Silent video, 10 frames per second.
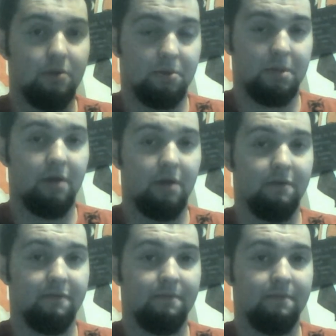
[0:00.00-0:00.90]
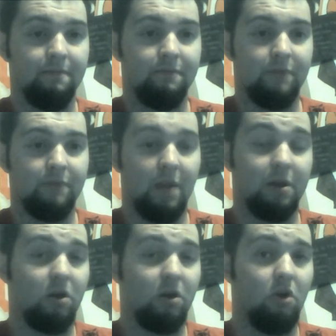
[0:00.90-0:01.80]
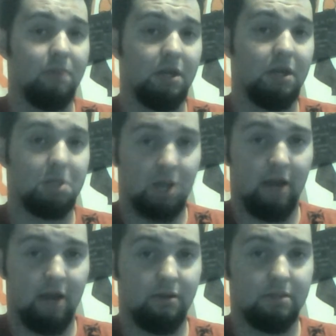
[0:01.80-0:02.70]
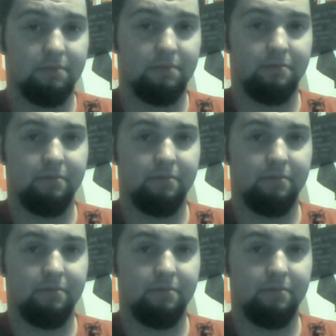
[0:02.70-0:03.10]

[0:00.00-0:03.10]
yourself, and then call me a child,